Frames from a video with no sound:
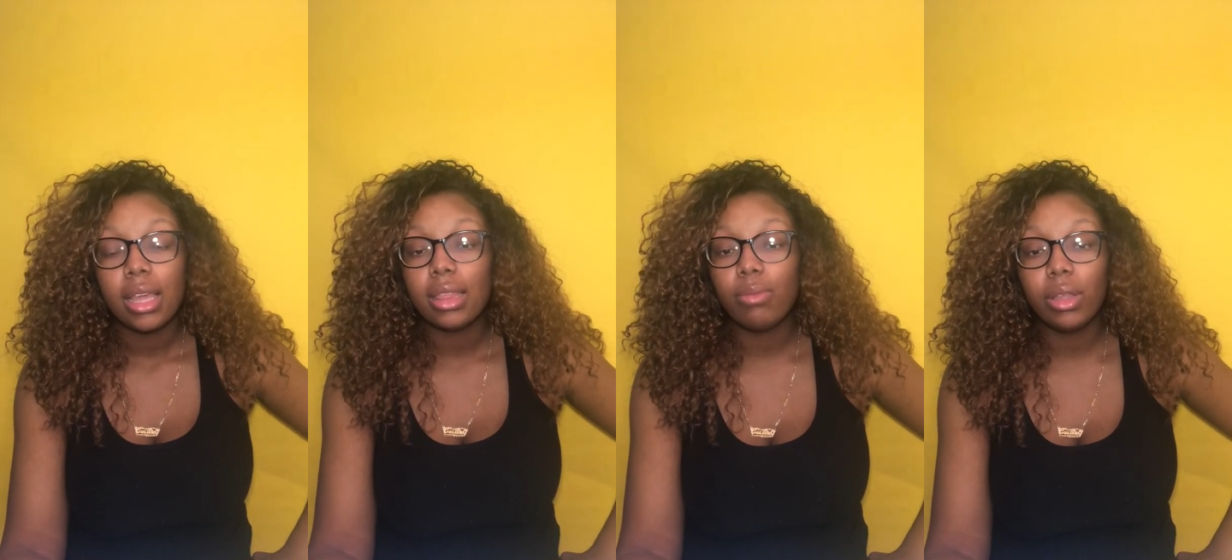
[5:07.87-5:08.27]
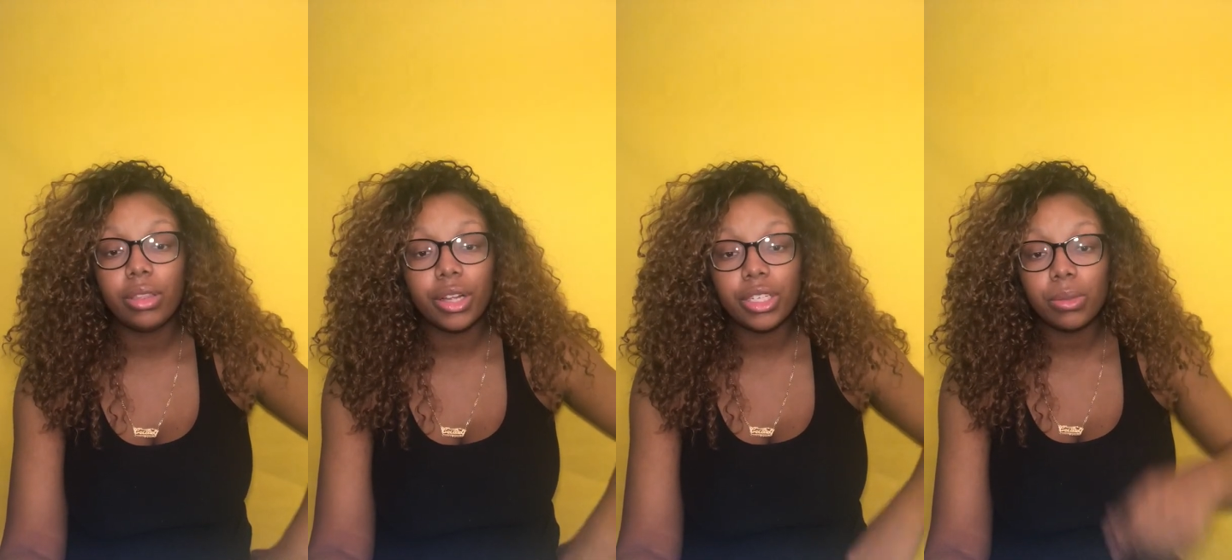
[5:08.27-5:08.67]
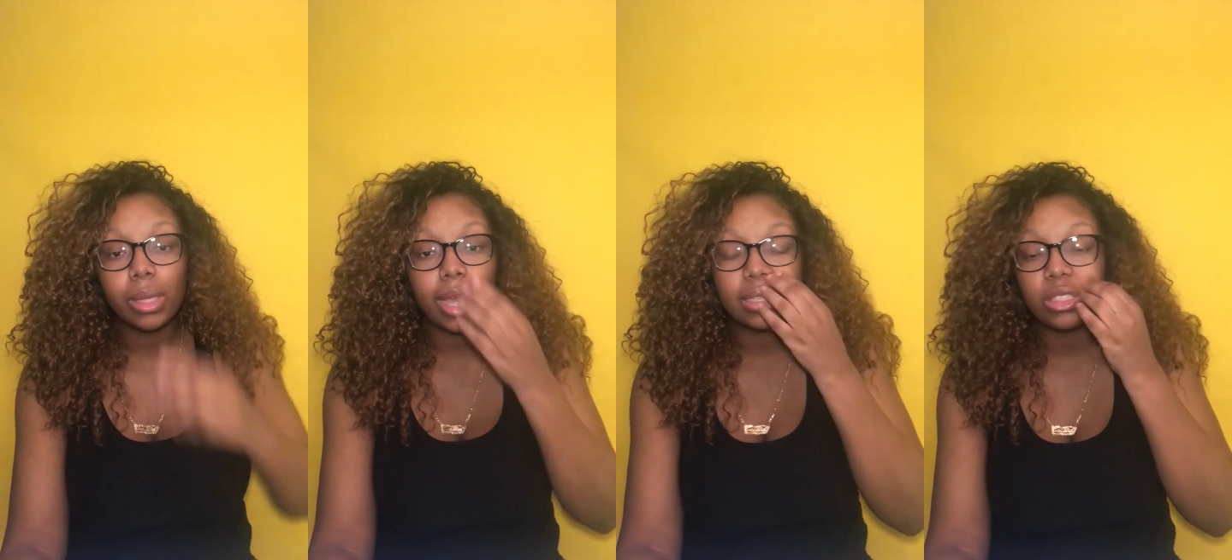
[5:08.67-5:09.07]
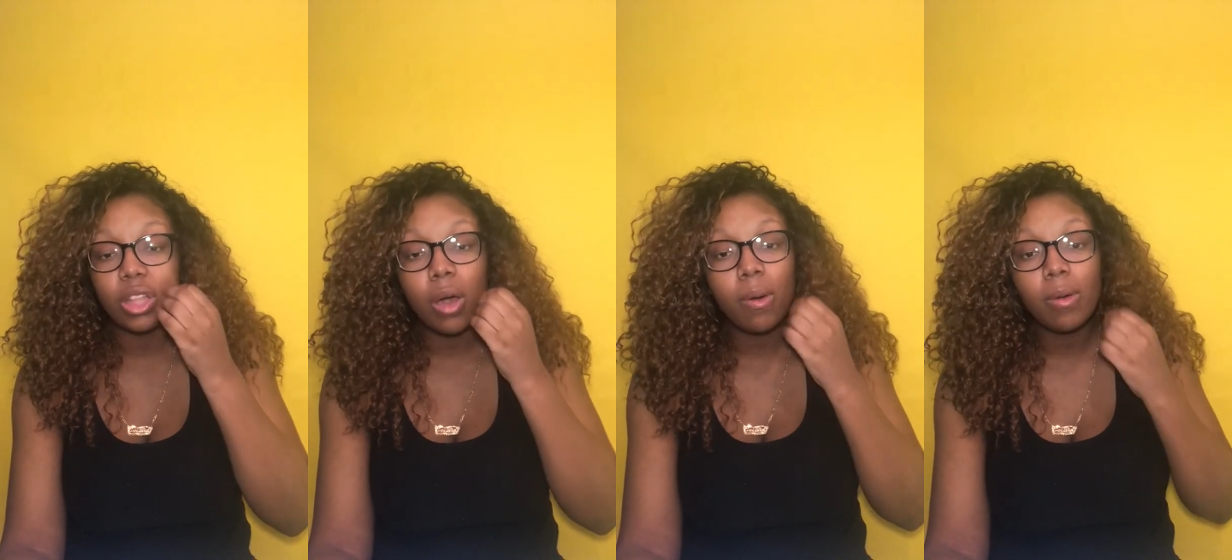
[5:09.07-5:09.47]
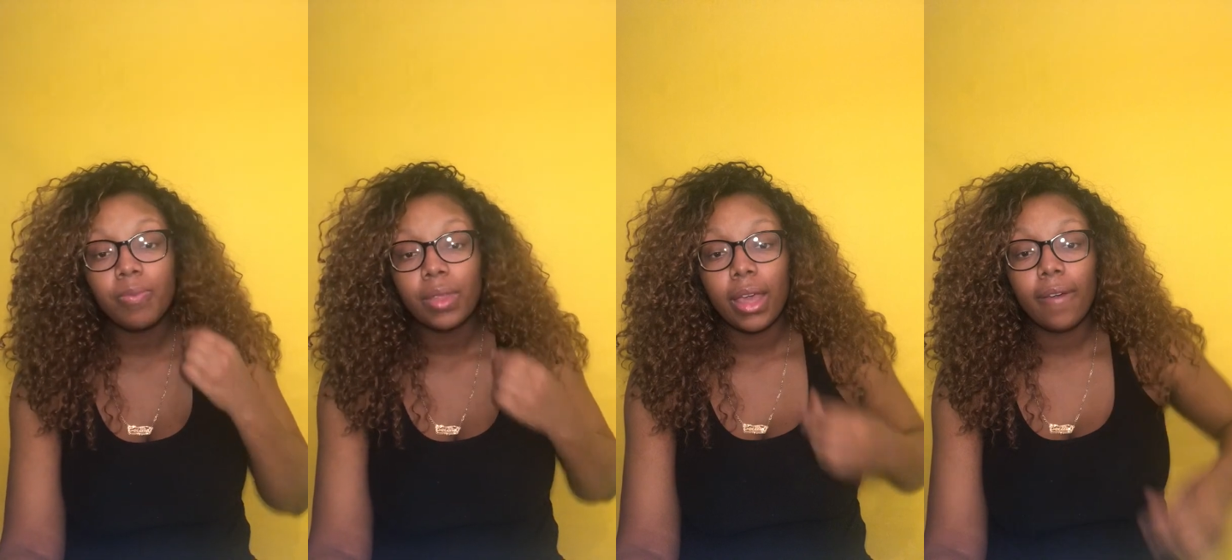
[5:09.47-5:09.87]
what they're doing has no
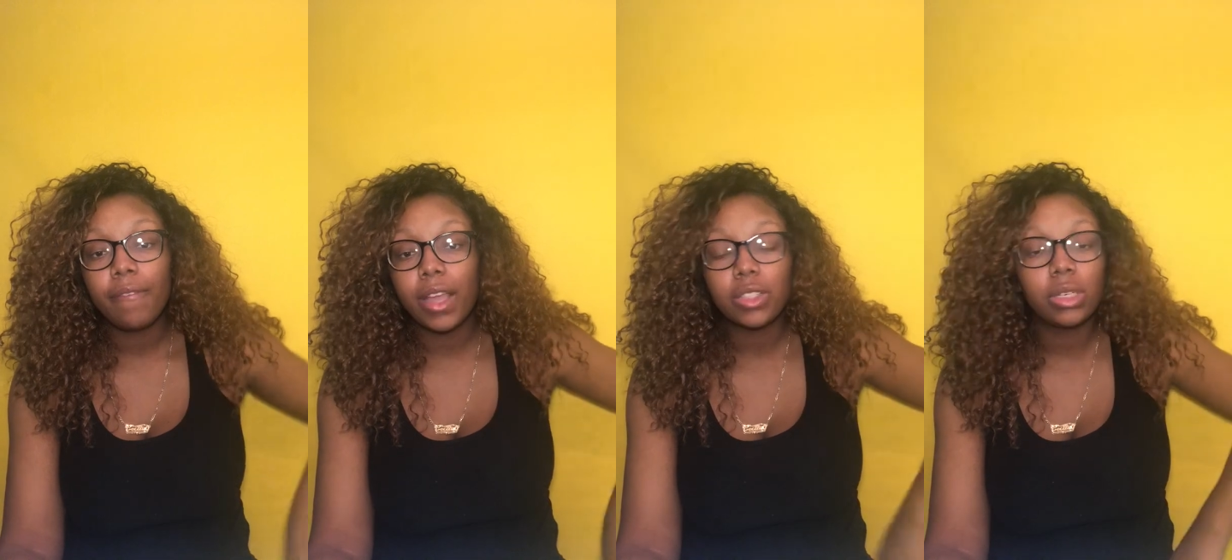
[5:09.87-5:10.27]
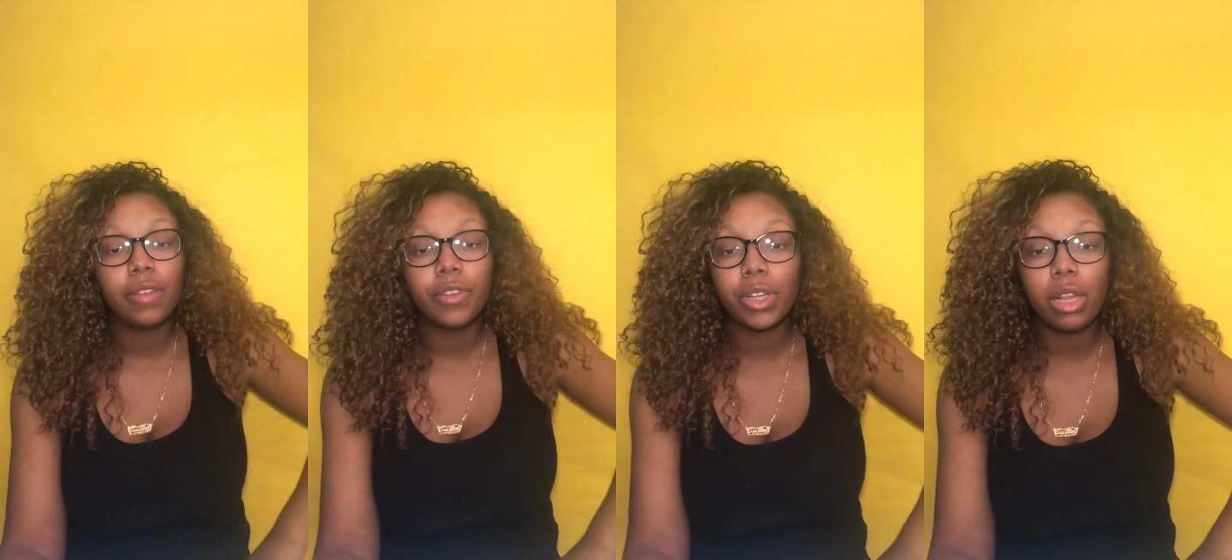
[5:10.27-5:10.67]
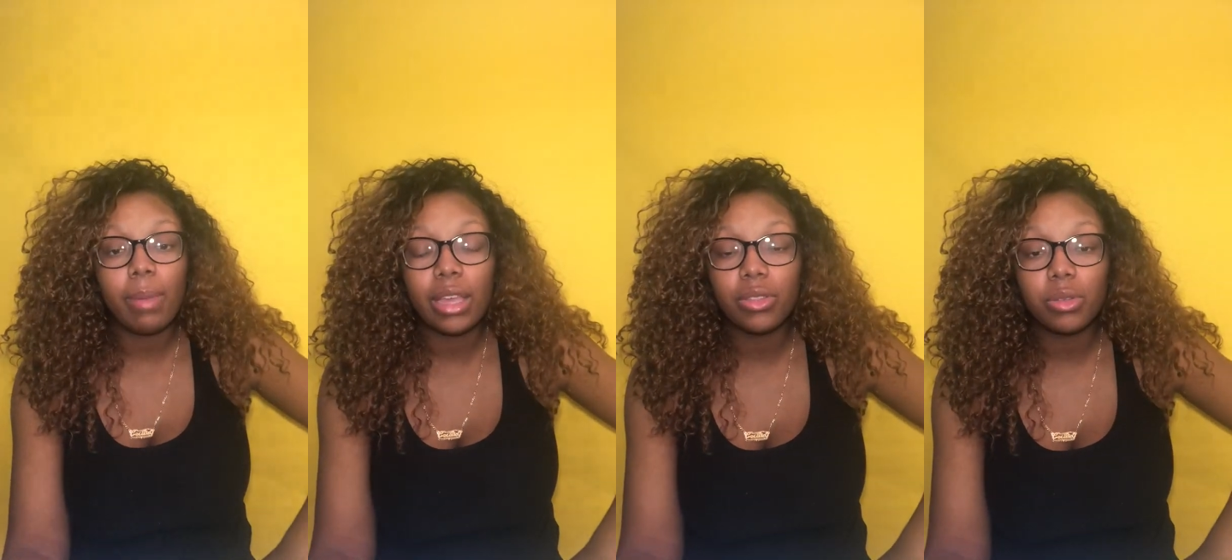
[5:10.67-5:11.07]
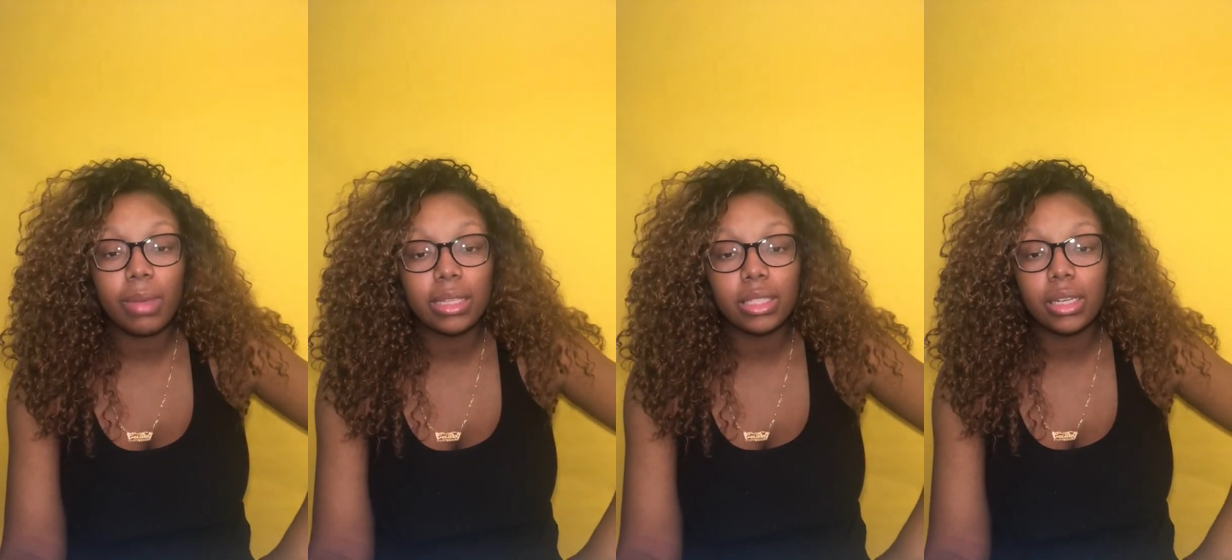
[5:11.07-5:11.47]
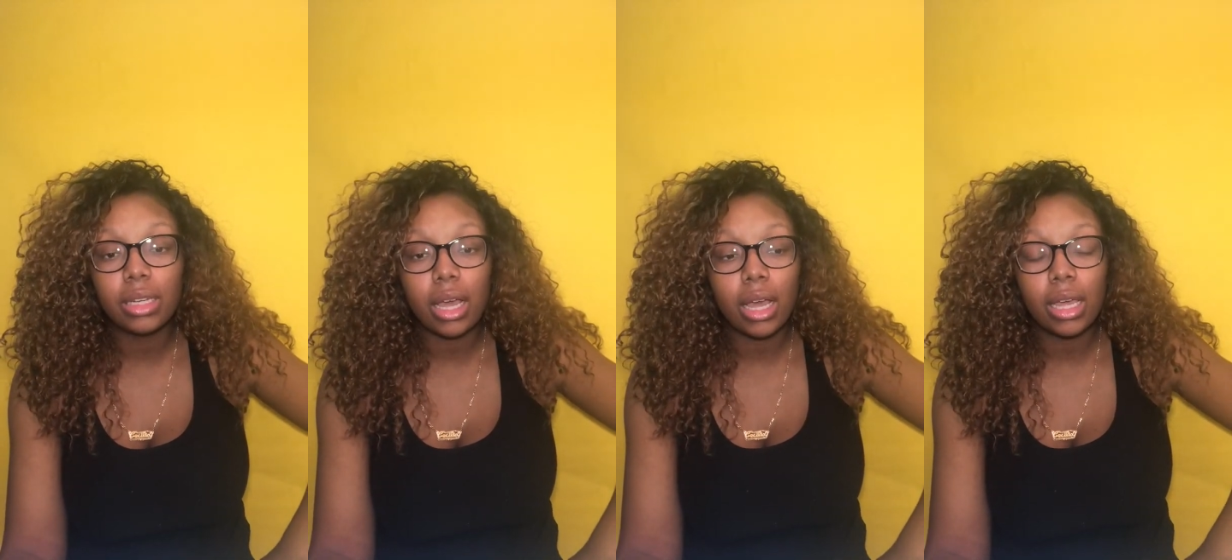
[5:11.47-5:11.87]
effect on if you're going to make it through basic or
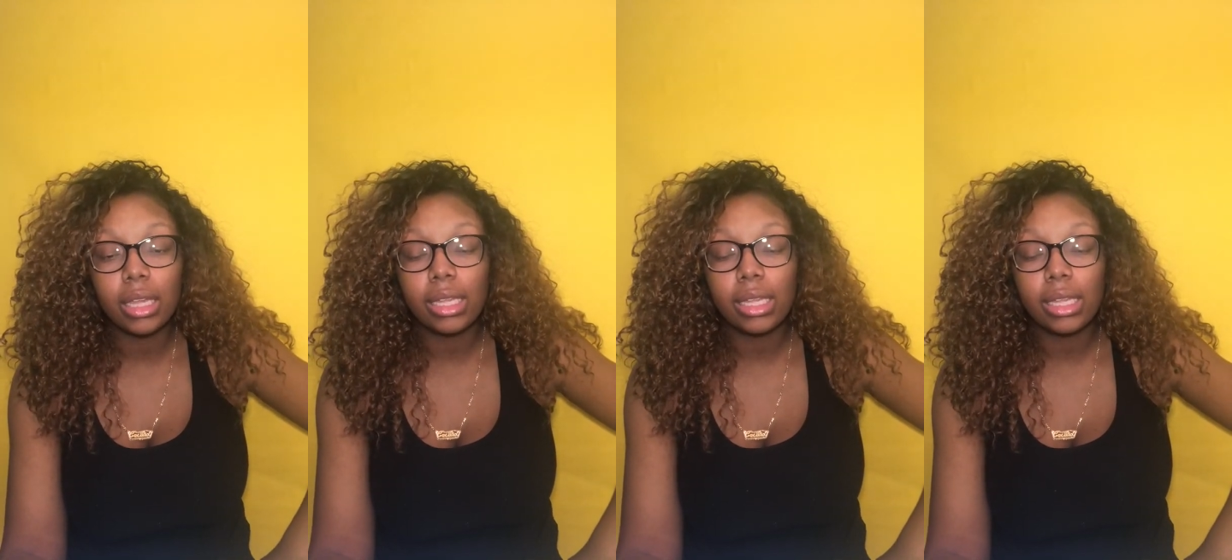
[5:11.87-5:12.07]
not.